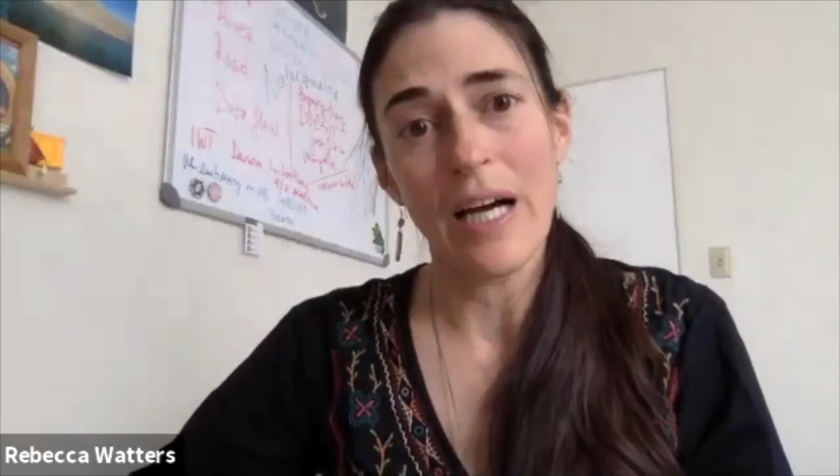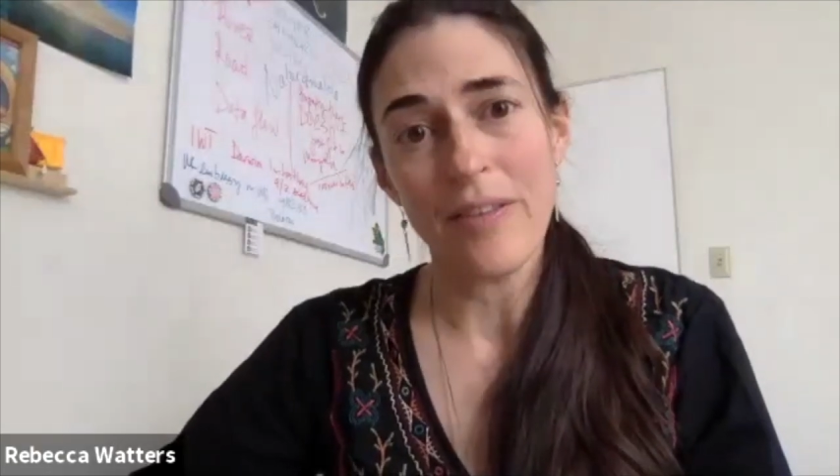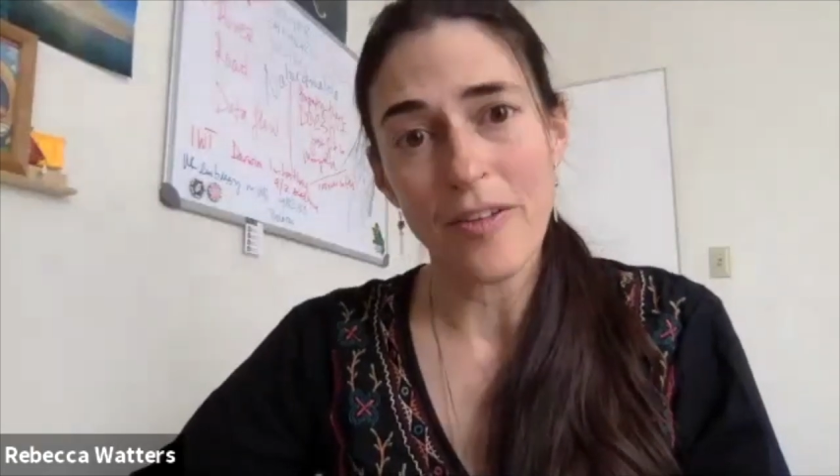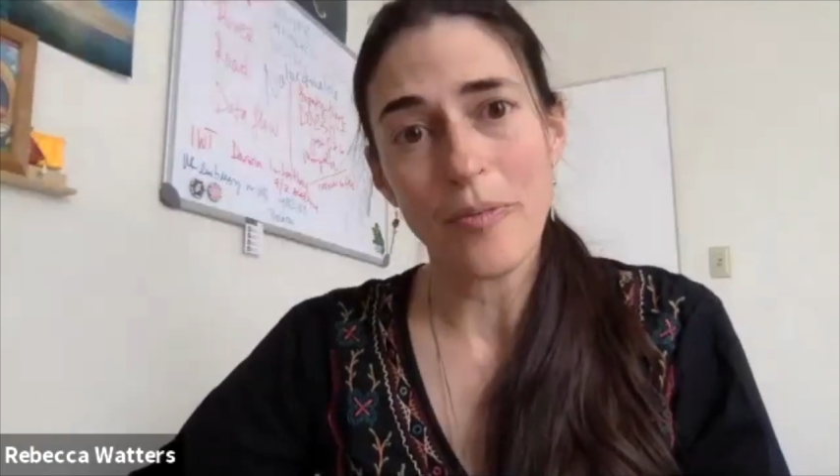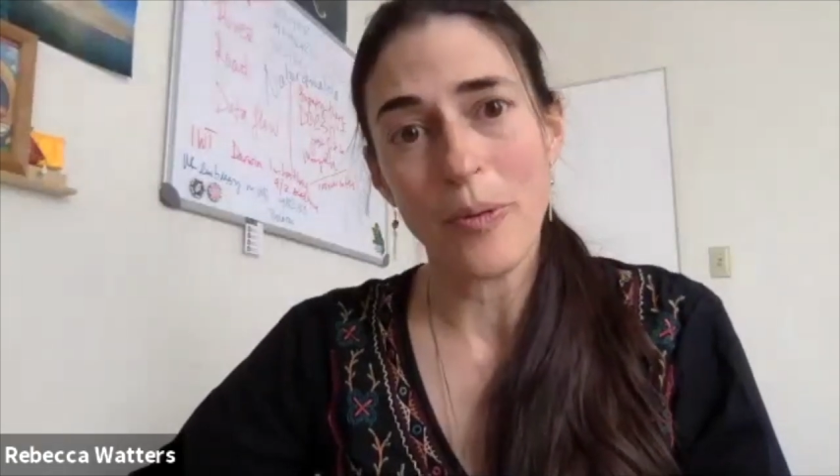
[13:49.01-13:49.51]

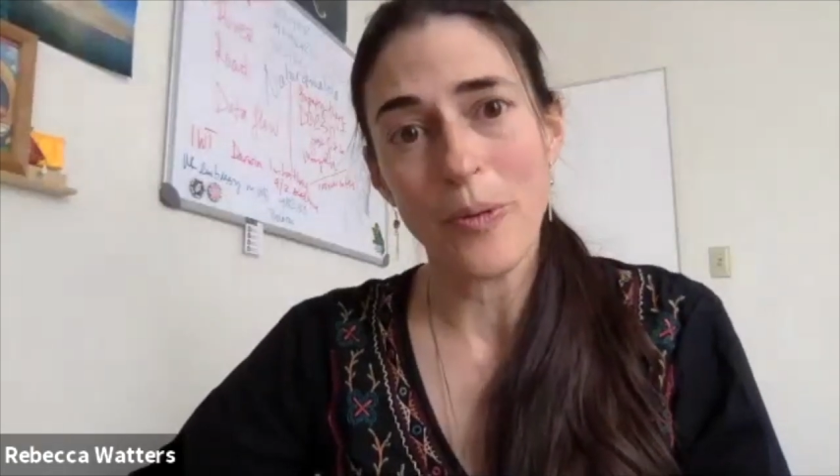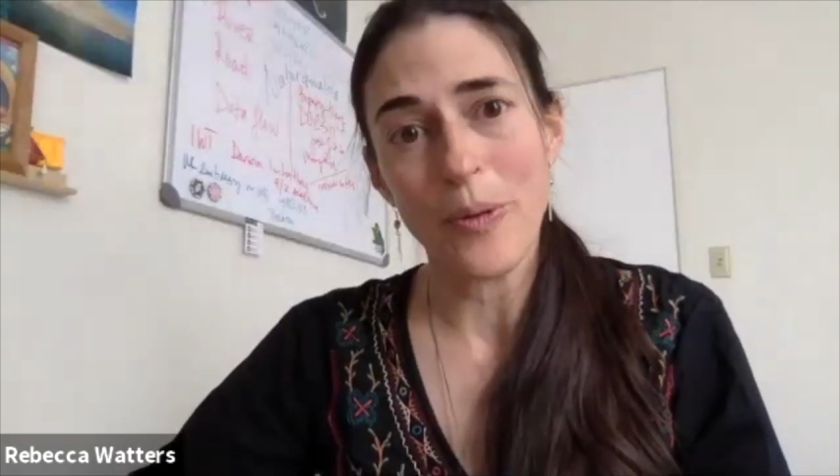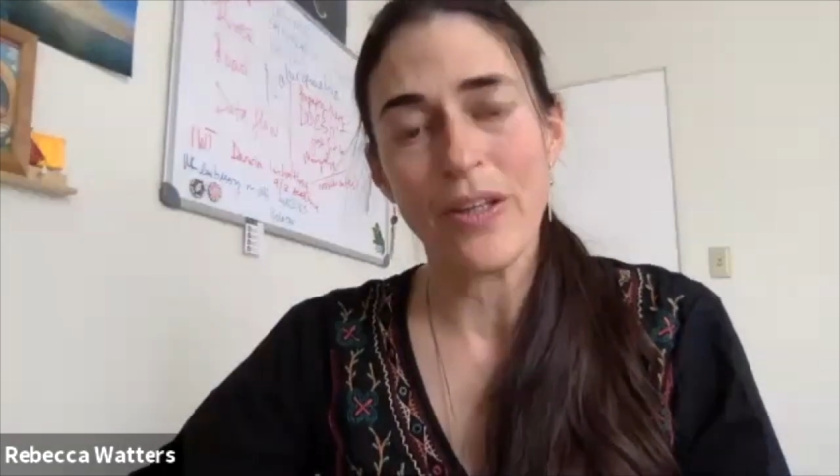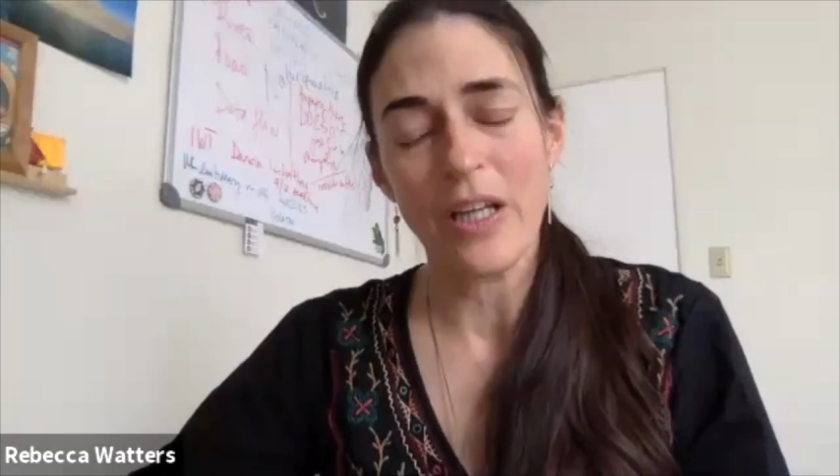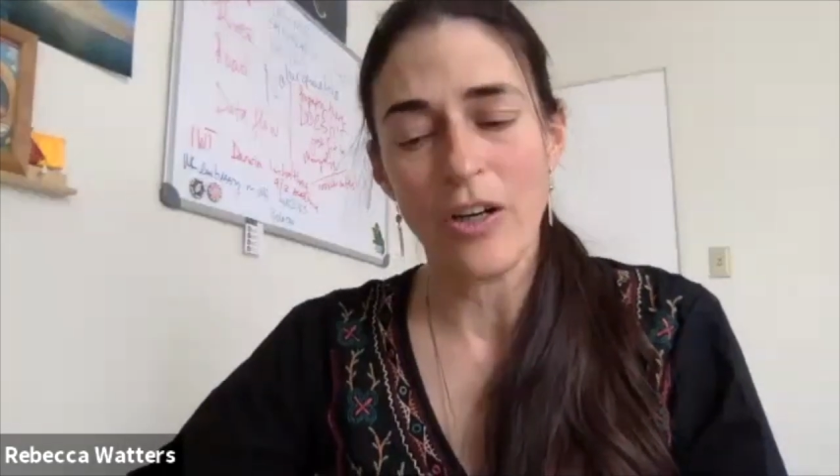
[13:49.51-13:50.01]
At this
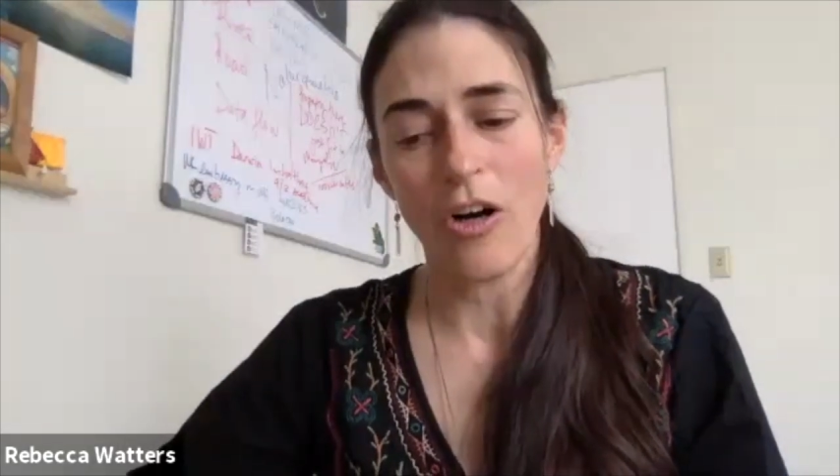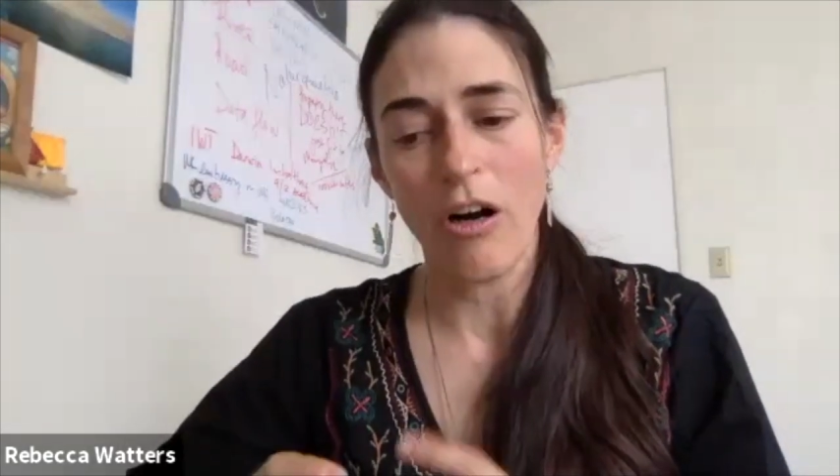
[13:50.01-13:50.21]
point, there